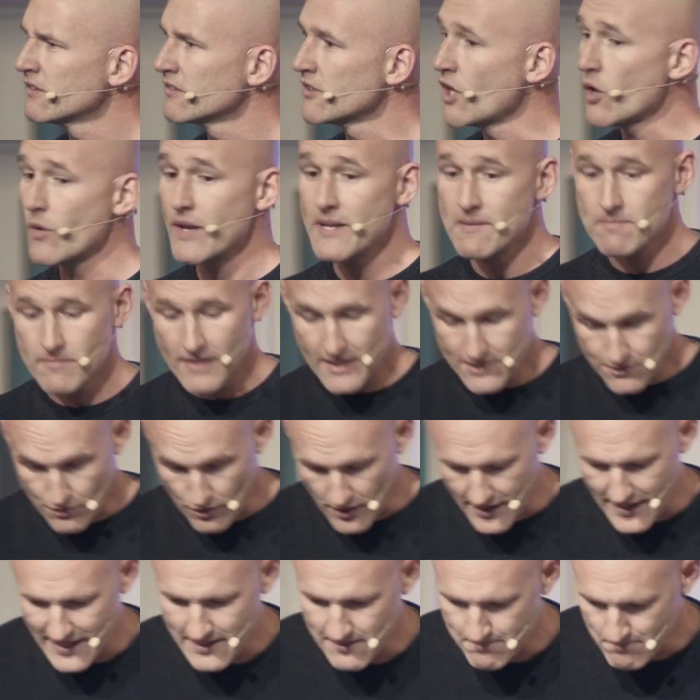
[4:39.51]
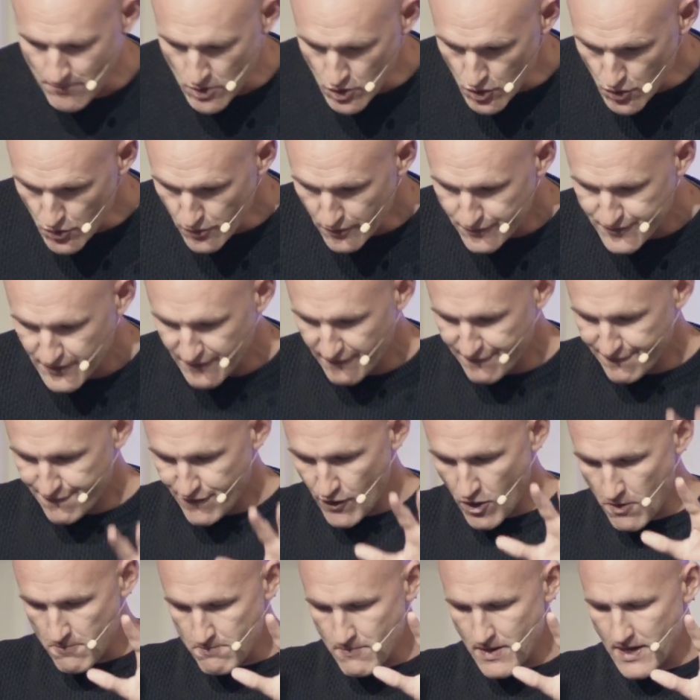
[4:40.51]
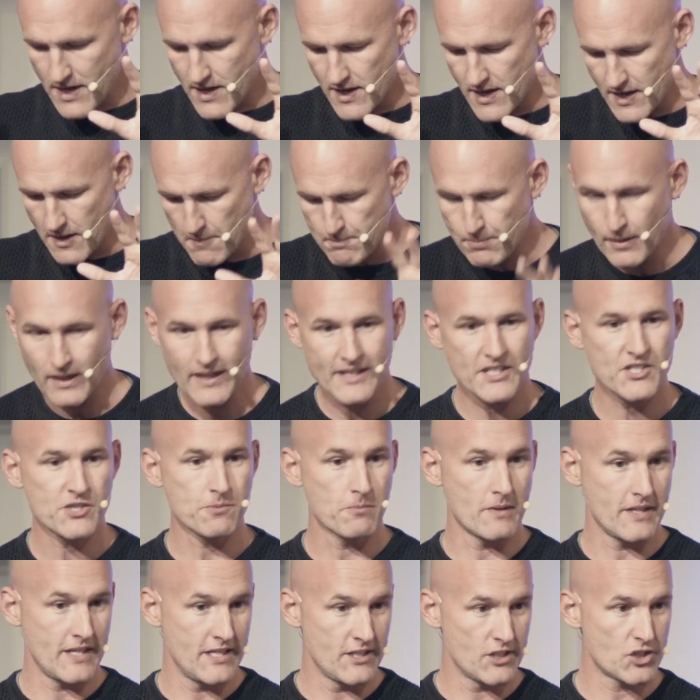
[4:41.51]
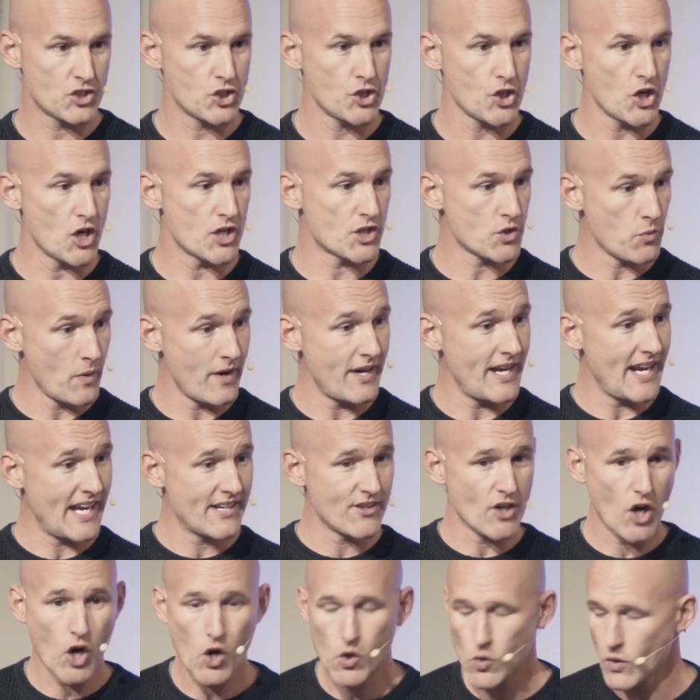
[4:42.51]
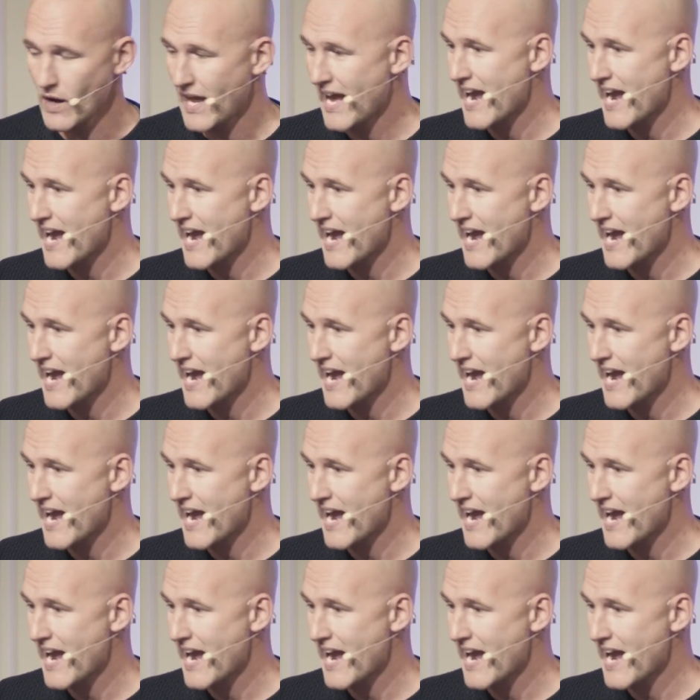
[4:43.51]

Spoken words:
No, that's right. He moved from a placement in a church where he had a whole